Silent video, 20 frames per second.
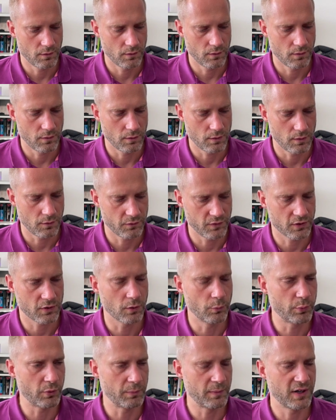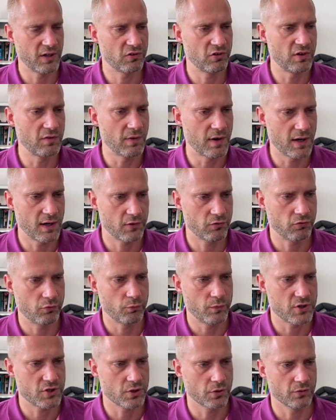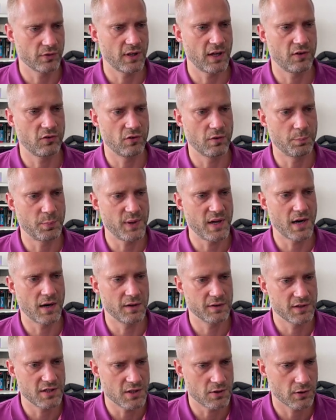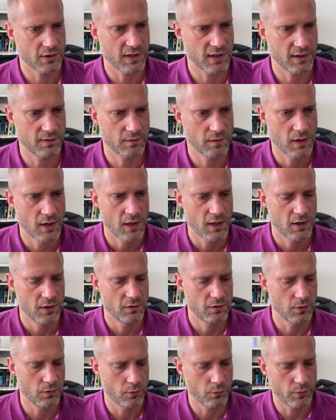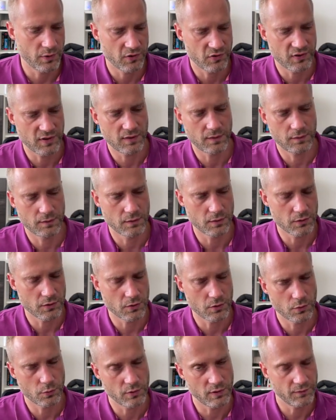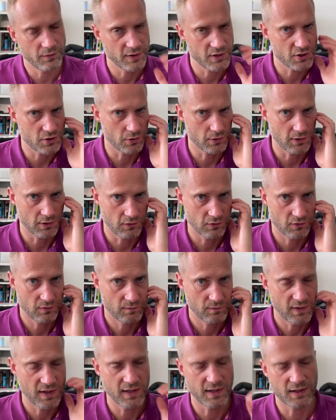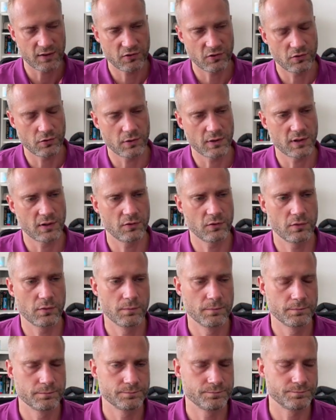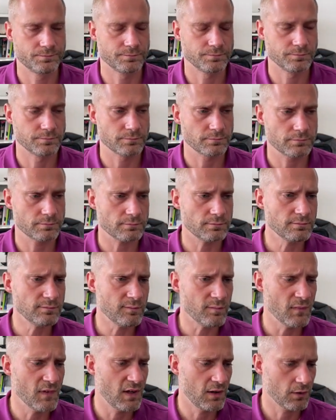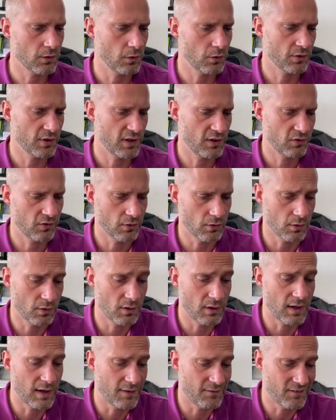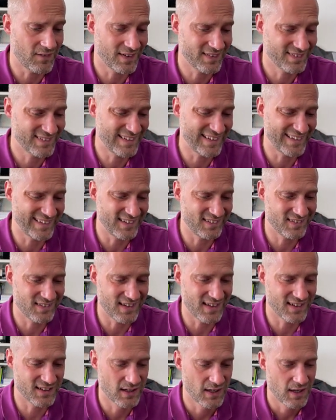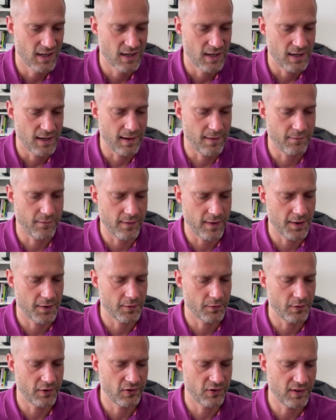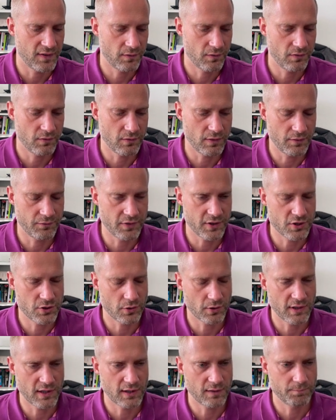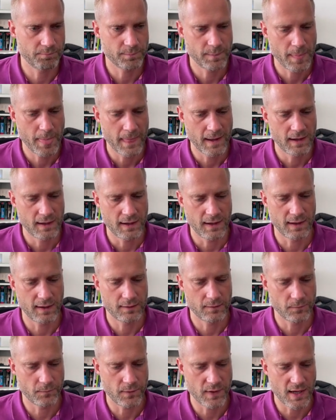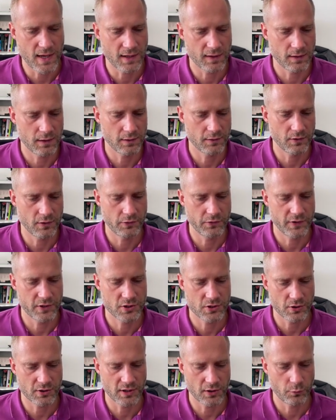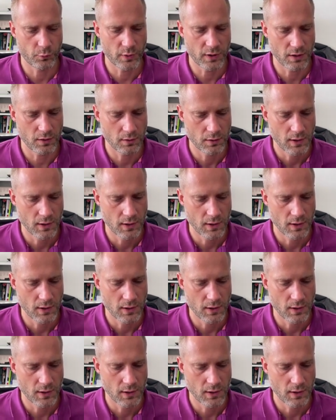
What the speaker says: of the compromised device, which contains the PRT token, to receive the new refresh tokens and access tokens. Good is, or one thing is, if we received refresh token and we handle the refresh token well,